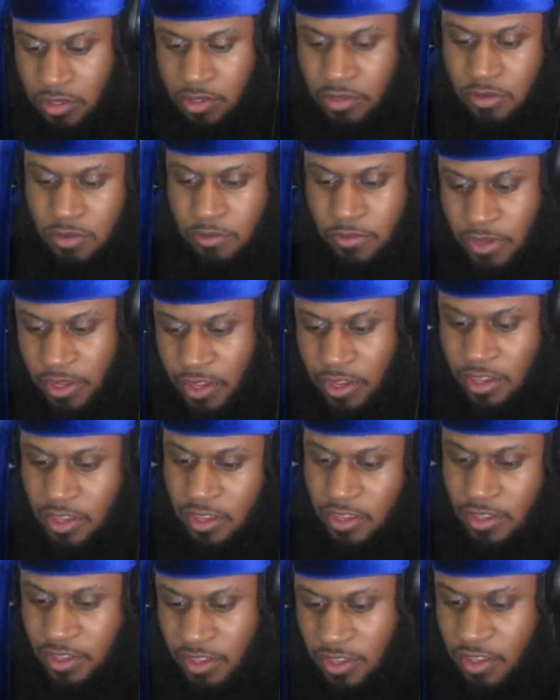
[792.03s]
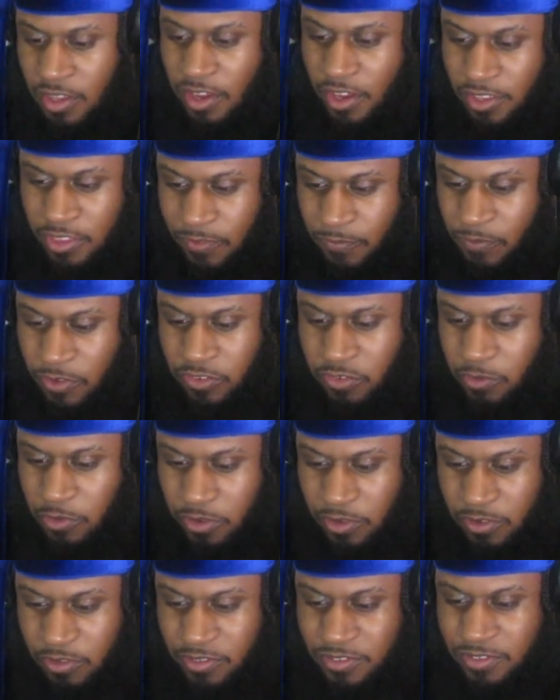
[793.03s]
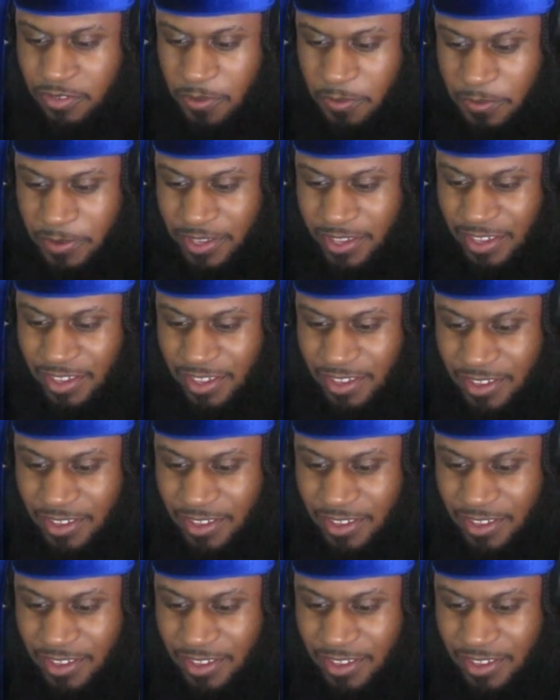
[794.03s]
Okay. I like the visuals. Okay.